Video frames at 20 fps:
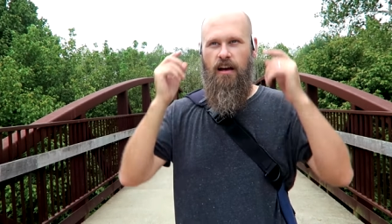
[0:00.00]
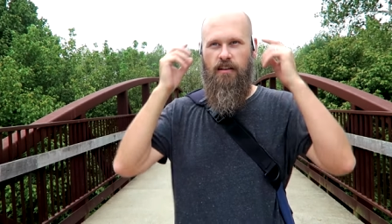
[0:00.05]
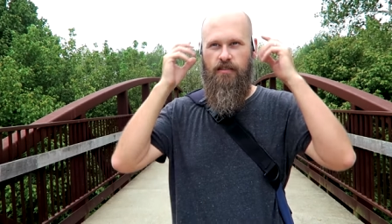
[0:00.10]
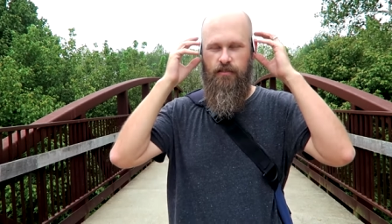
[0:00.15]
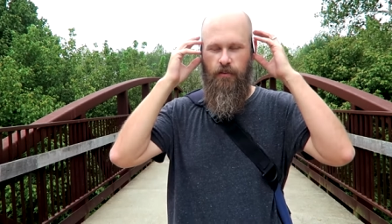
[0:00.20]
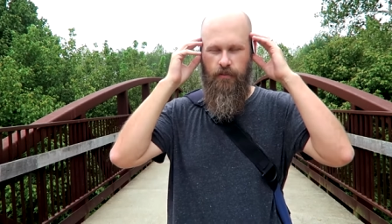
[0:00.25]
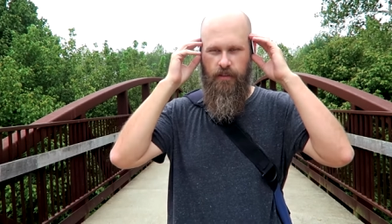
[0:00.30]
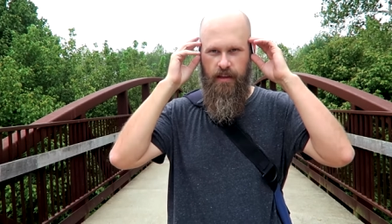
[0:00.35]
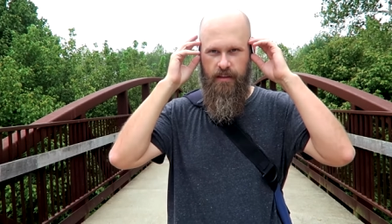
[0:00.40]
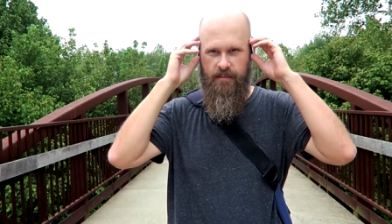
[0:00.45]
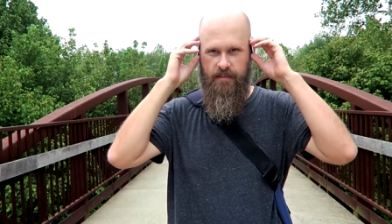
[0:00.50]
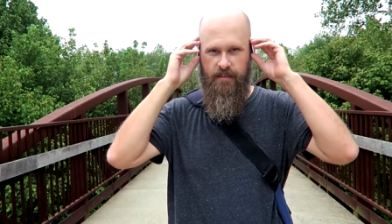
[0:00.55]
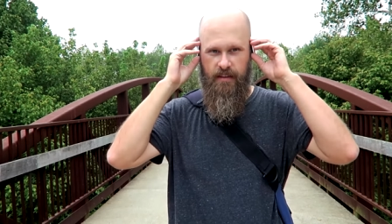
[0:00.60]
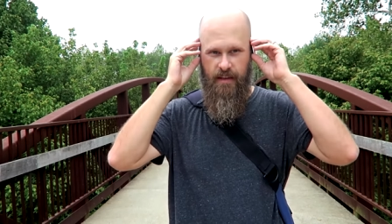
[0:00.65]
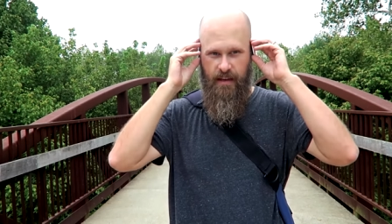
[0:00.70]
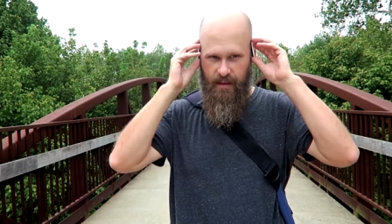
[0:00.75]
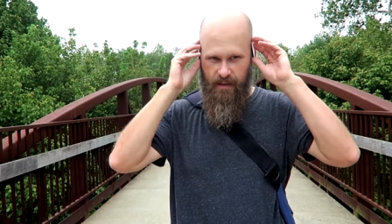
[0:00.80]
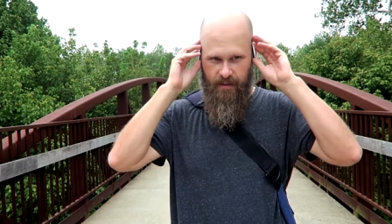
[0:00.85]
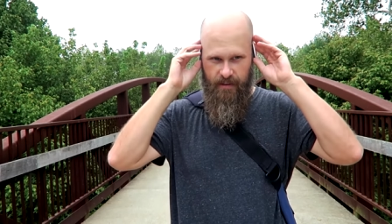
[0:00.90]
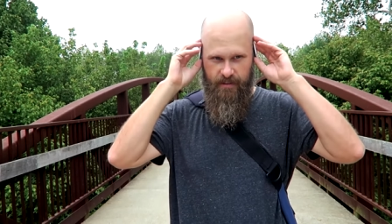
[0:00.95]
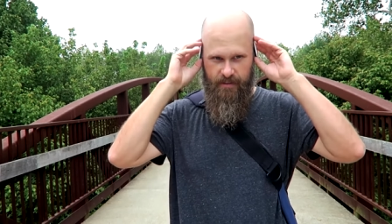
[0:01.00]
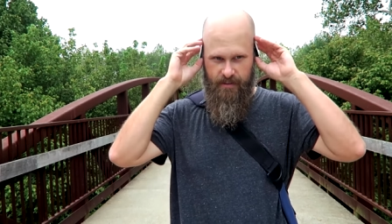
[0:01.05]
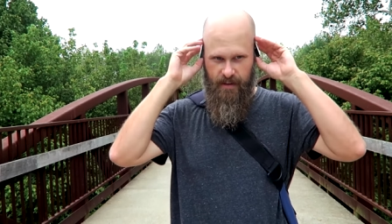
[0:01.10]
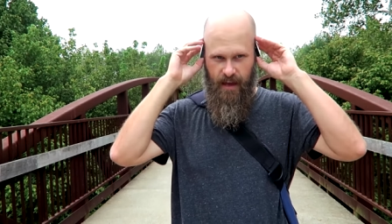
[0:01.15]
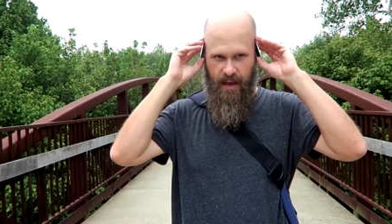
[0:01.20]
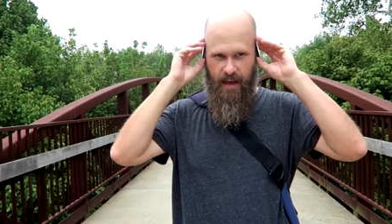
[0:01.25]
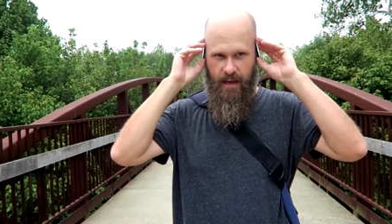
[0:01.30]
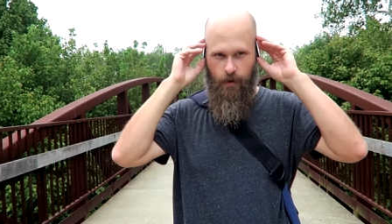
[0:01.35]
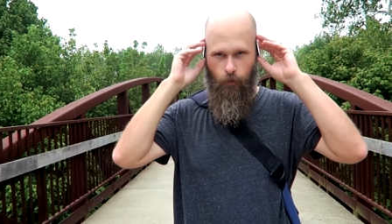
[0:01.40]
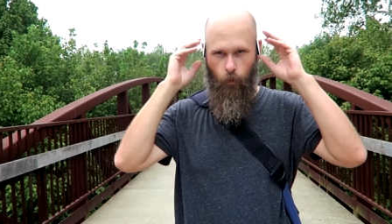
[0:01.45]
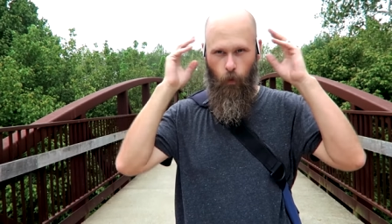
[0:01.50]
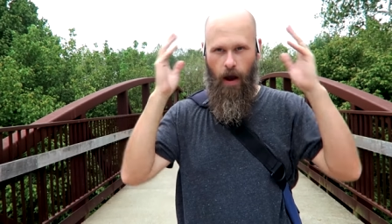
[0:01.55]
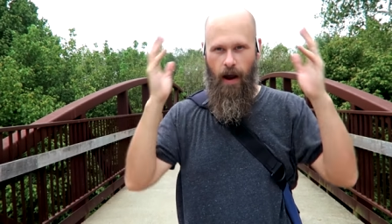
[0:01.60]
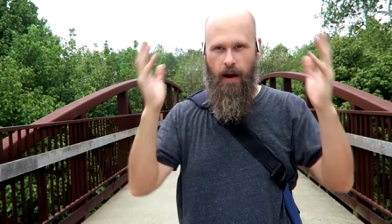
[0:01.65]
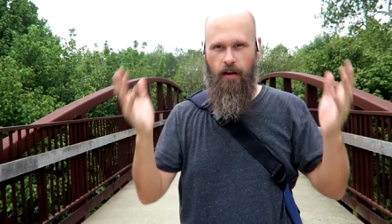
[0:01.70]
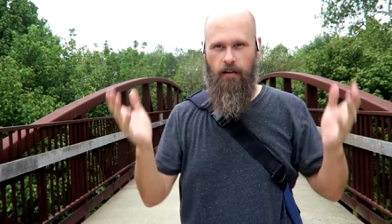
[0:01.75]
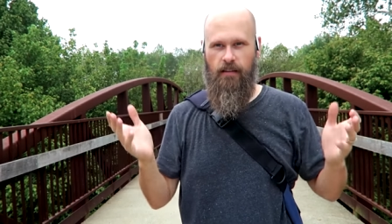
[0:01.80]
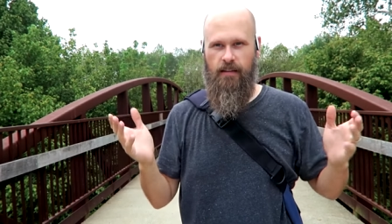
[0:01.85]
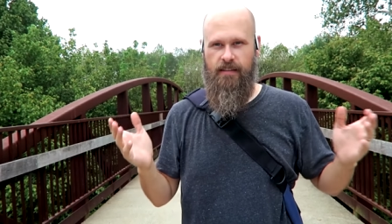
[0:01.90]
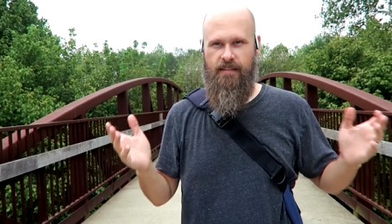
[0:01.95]
So this is a
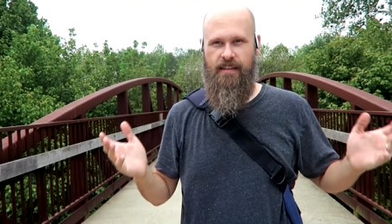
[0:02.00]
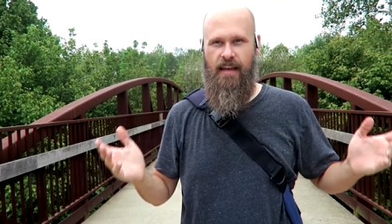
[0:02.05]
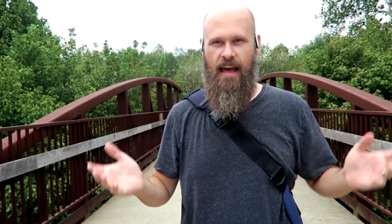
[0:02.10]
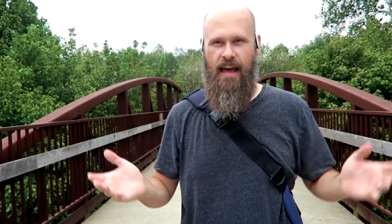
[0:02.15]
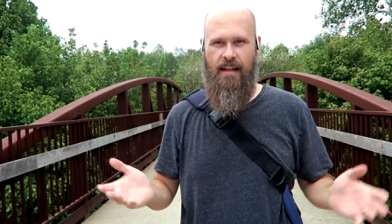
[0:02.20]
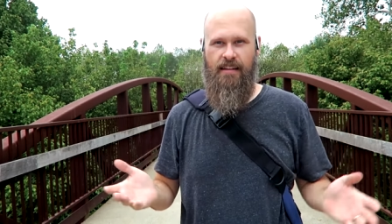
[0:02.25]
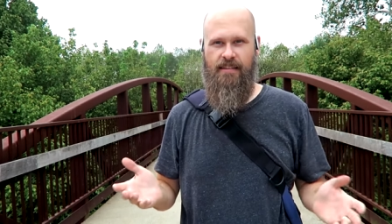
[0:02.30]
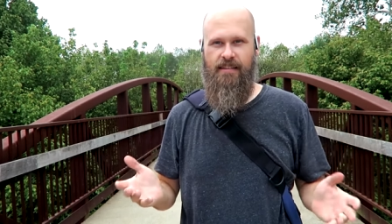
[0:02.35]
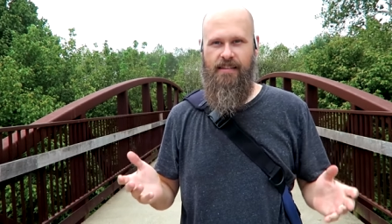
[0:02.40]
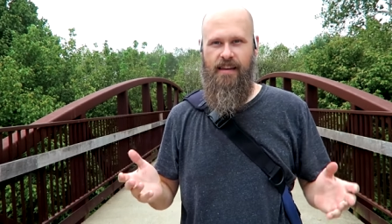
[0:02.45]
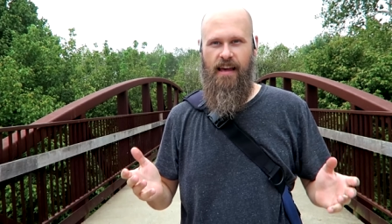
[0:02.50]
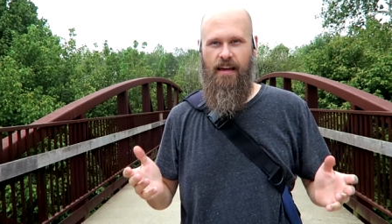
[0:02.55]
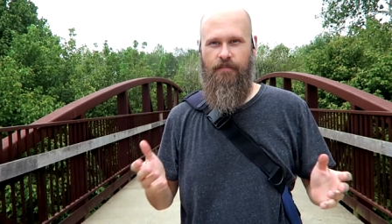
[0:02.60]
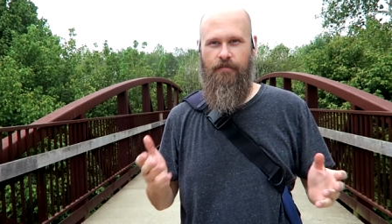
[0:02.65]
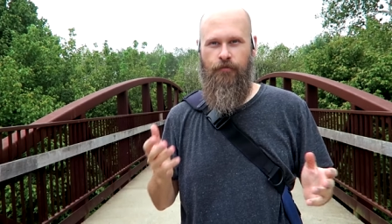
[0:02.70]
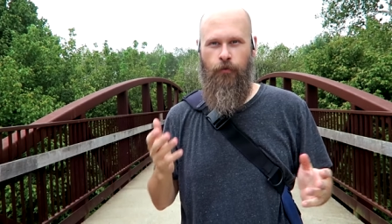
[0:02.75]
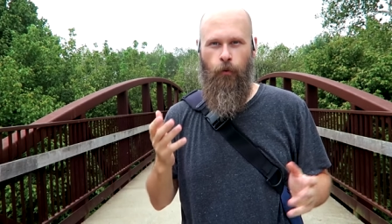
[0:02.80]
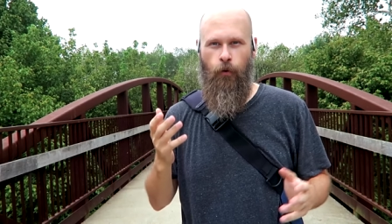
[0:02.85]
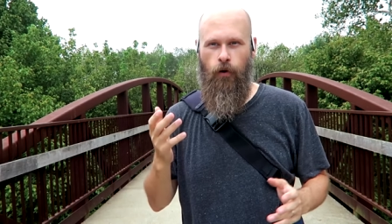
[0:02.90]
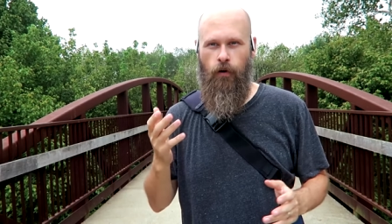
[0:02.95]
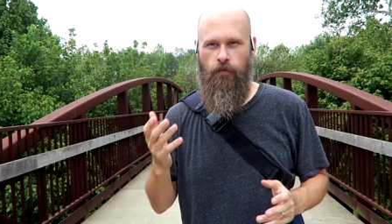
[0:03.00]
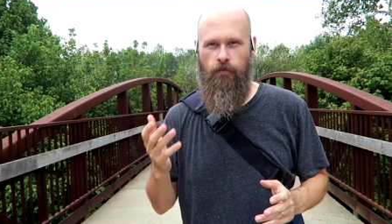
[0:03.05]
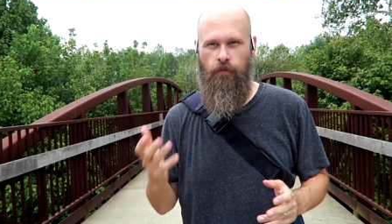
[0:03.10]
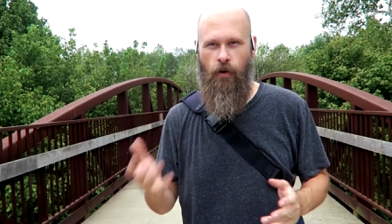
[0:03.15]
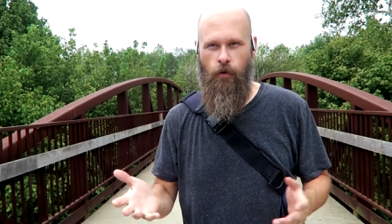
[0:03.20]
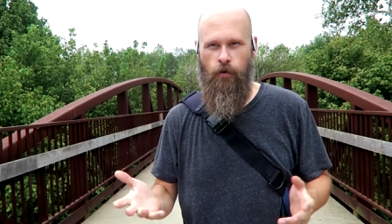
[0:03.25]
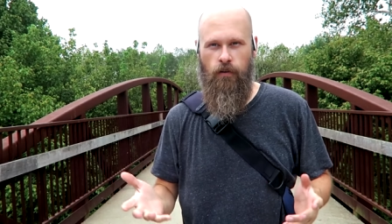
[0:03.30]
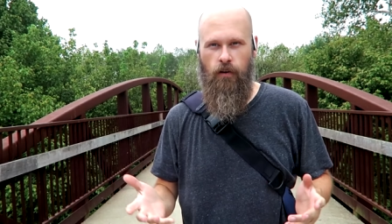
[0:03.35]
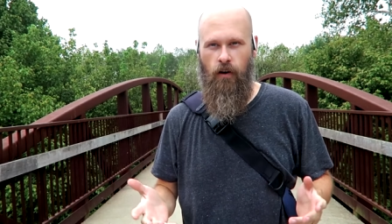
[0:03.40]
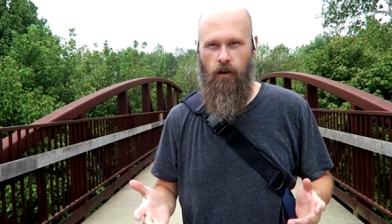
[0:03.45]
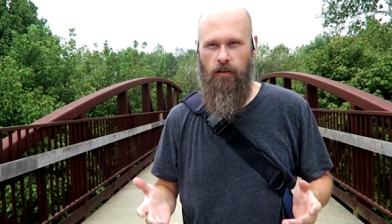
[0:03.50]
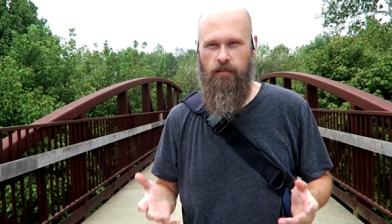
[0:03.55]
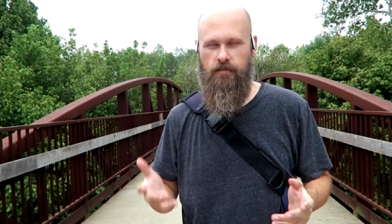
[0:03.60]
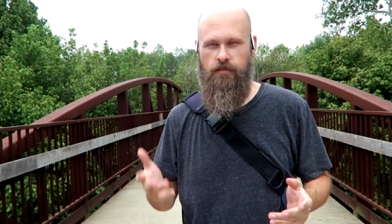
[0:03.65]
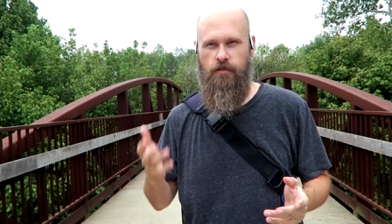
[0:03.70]
wireless headset for phone calls.